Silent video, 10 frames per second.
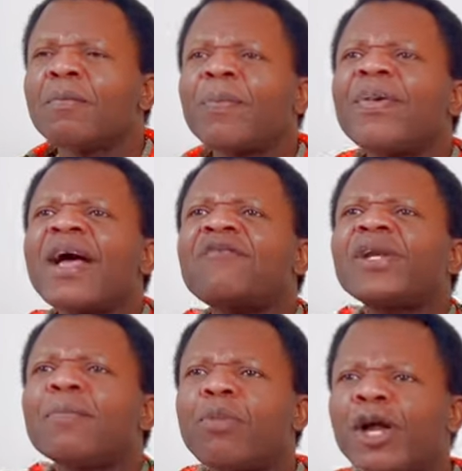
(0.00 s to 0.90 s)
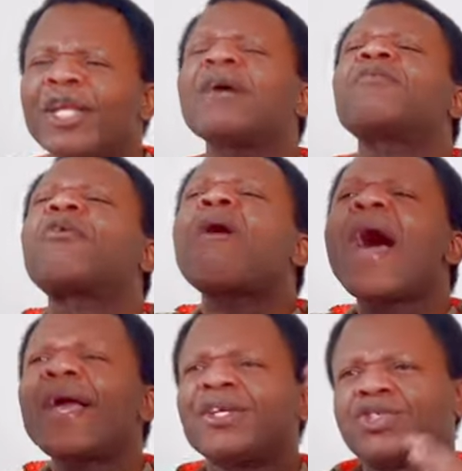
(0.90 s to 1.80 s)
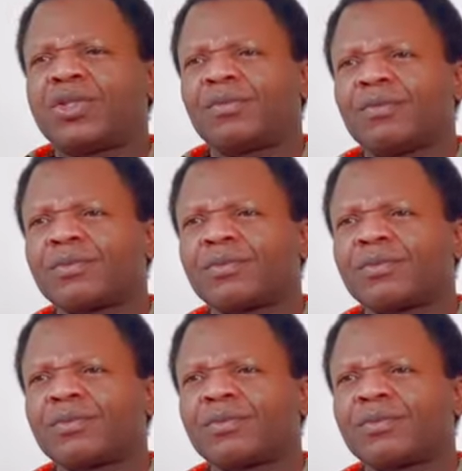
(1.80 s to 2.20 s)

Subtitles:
Pray for the body of Christ,